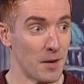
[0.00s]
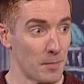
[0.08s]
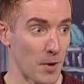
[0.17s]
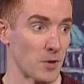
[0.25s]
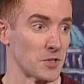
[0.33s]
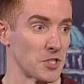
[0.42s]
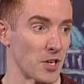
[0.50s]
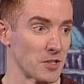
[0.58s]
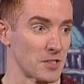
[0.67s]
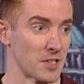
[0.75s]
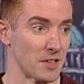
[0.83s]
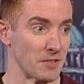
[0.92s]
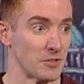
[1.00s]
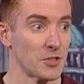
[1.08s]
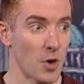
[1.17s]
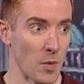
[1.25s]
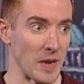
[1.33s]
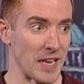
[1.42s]
Boris Johnson
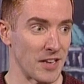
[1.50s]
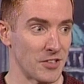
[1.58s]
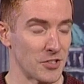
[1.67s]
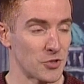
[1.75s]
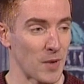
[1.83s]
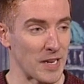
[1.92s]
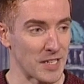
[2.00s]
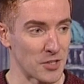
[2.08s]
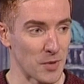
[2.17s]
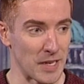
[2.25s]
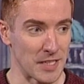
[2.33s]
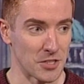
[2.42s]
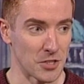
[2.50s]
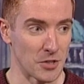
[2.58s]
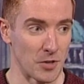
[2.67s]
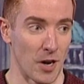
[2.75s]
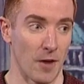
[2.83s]
going into 2022,